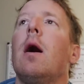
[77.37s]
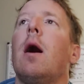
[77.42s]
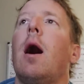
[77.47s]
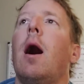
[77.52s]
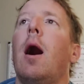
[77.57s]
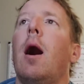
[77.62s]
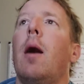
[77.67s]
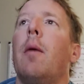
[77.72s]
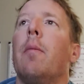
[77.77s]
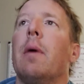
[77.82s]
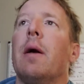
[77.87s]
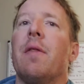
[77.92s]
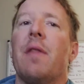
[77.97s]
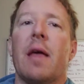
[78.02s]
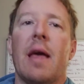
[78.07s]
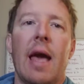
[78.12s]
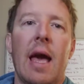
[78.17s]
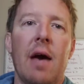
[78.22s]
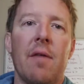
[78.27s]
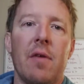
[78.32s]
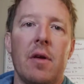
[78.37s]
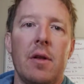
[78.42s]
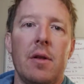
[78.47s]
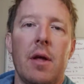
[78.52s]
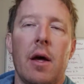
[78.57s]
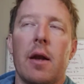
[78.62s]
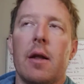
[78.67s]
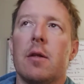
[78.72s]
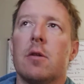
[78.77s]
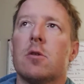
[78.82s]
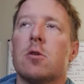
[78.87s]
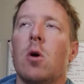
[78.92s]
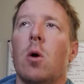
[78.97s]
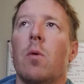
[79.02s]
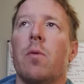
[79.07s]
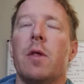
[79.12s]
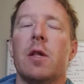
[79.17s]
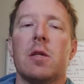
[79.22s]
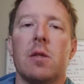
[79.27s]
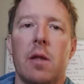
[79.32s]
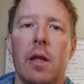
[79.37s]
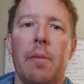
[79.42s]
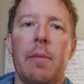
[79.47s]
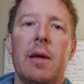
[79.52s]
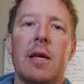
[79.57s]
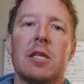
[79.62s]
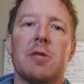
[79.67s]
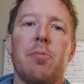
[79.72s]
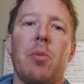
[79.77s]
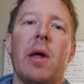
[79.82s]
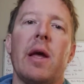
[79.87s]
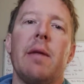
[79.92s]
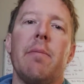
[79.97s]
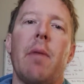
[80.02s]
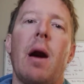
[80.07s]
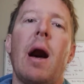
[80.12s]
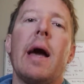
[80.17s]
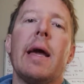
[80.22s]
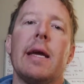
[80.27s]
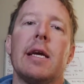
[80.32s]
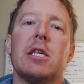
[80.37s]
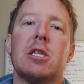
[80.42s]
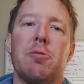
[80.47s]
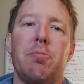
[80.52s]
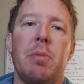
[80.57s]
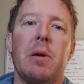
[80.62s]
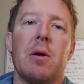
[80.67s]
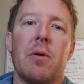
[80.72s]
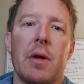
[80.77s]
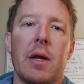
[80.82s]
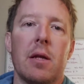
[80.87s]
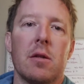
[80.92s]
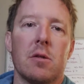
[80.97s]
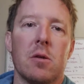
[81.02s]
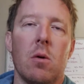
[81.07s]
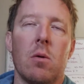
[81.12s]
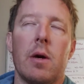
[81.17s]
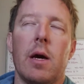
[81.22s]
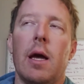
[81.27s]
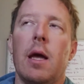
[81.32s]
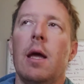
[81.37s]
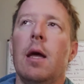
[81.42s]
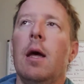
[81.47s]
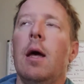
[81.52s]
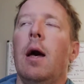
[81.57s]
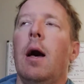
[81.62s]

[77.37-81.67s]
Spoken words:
And they haven't done it. So let me explain my experience, okay?